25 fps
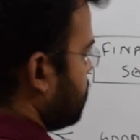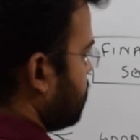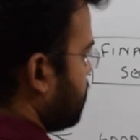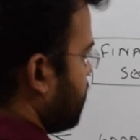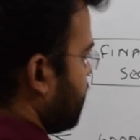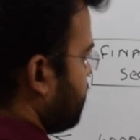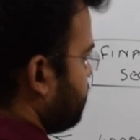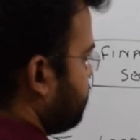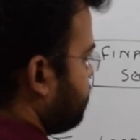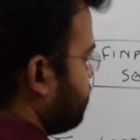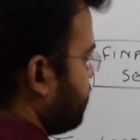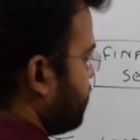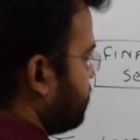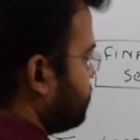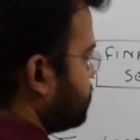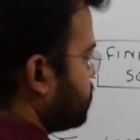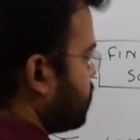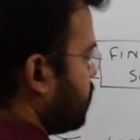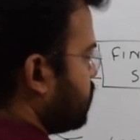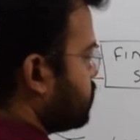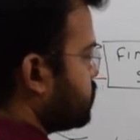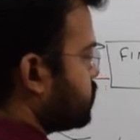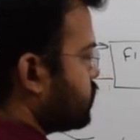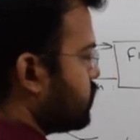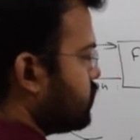like firms
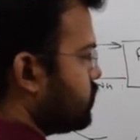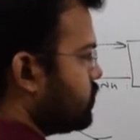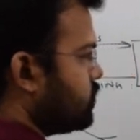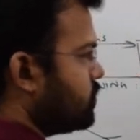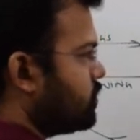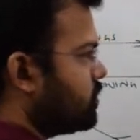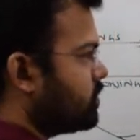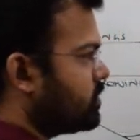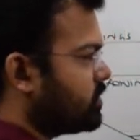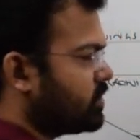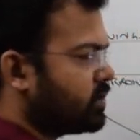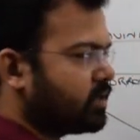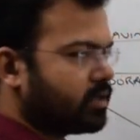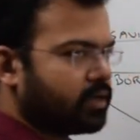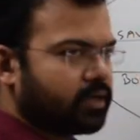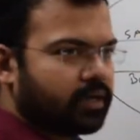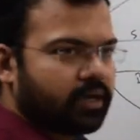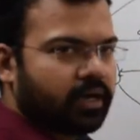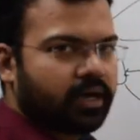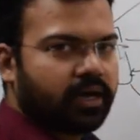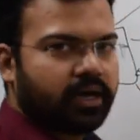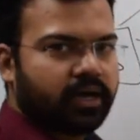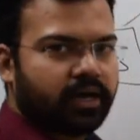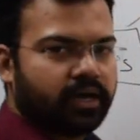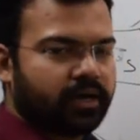also
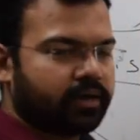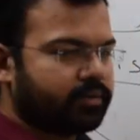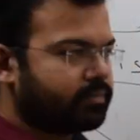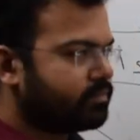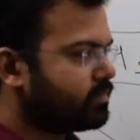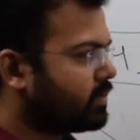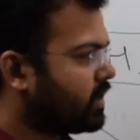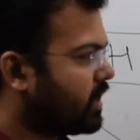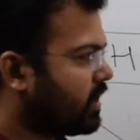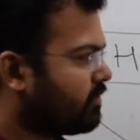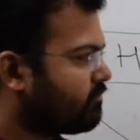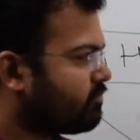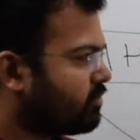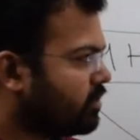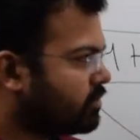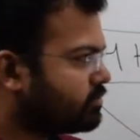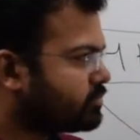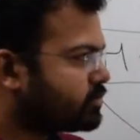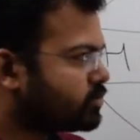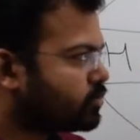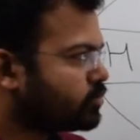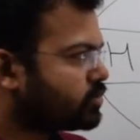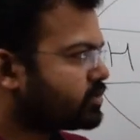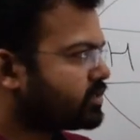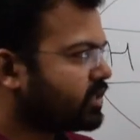
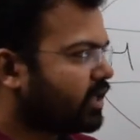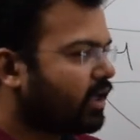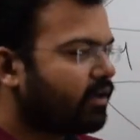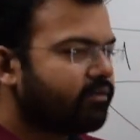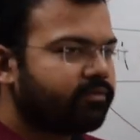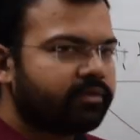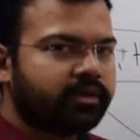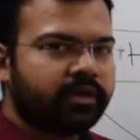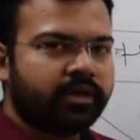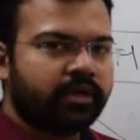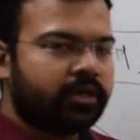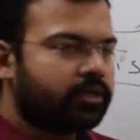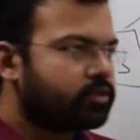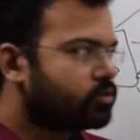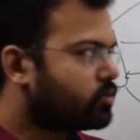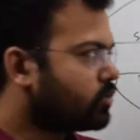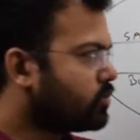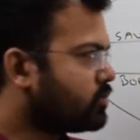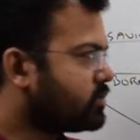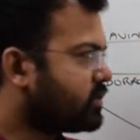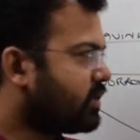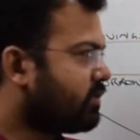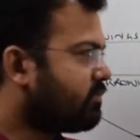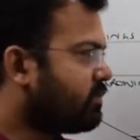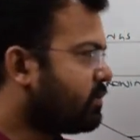firms do save,
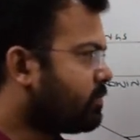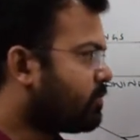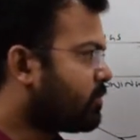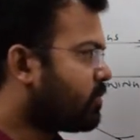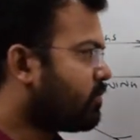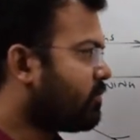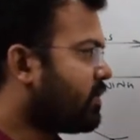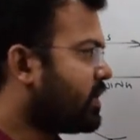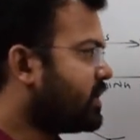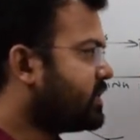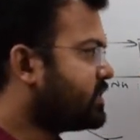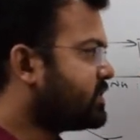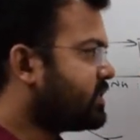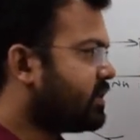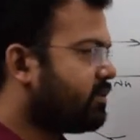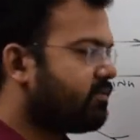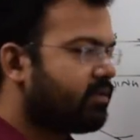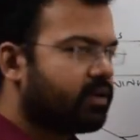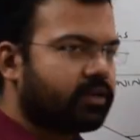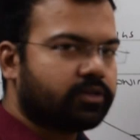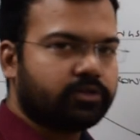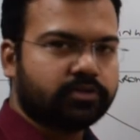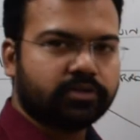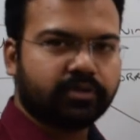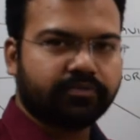so they will provide
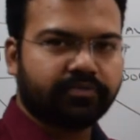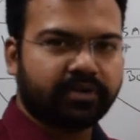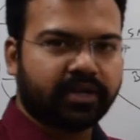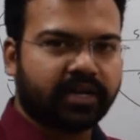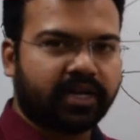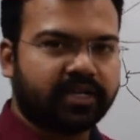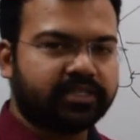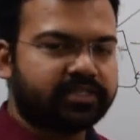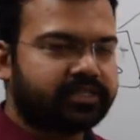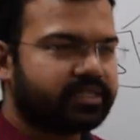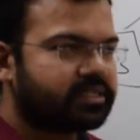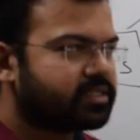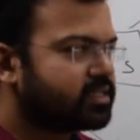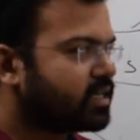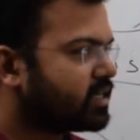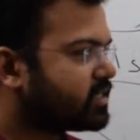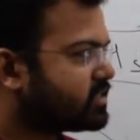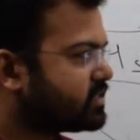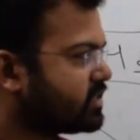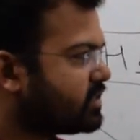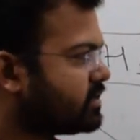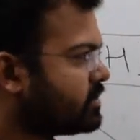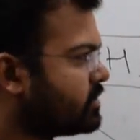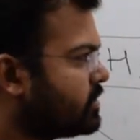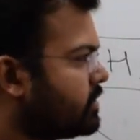saving to the financial
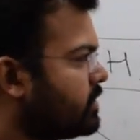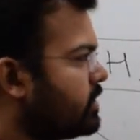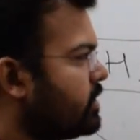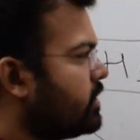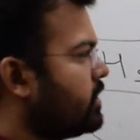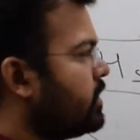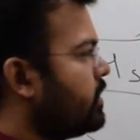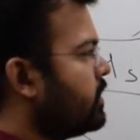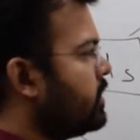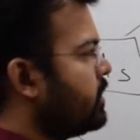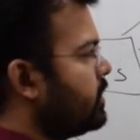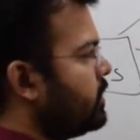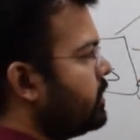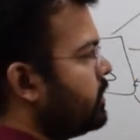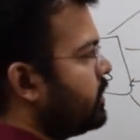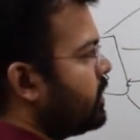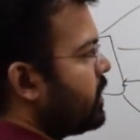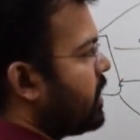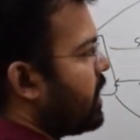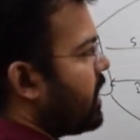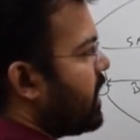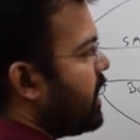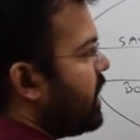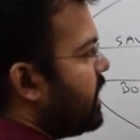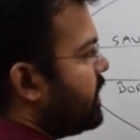sector
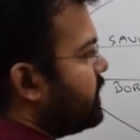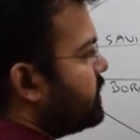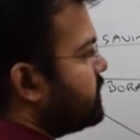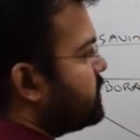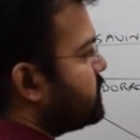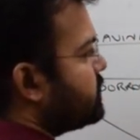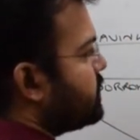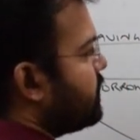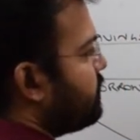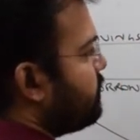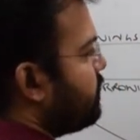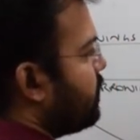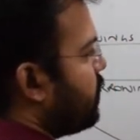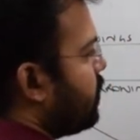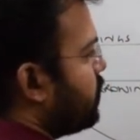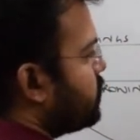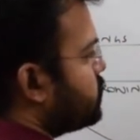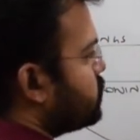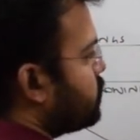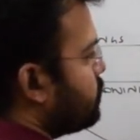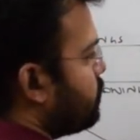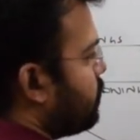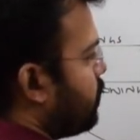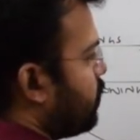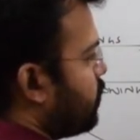and they will
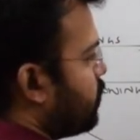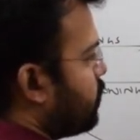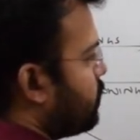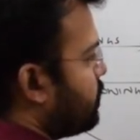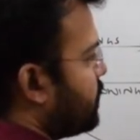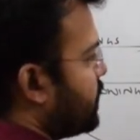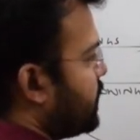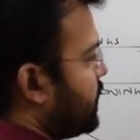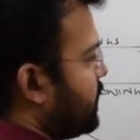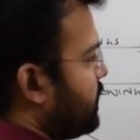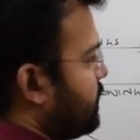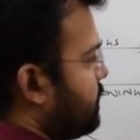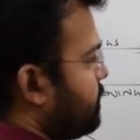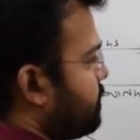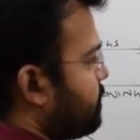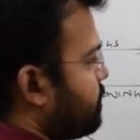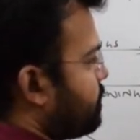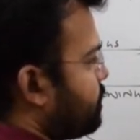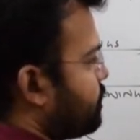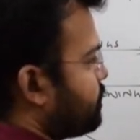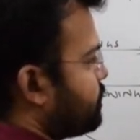also borrow money.